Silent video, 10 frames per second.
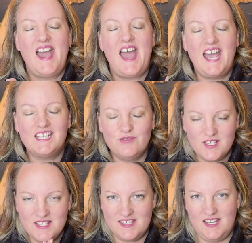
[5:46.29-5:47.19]

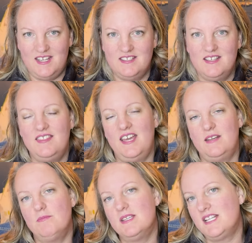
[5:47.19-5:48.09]
Advent set that
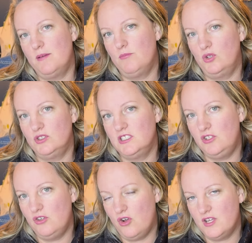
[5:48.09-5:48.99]
Miss Lamotte
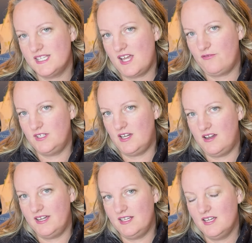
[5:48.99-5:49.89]
yarns have
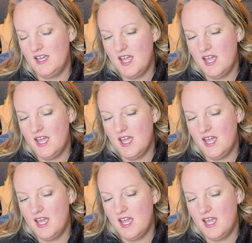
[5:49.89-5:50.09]
dyed.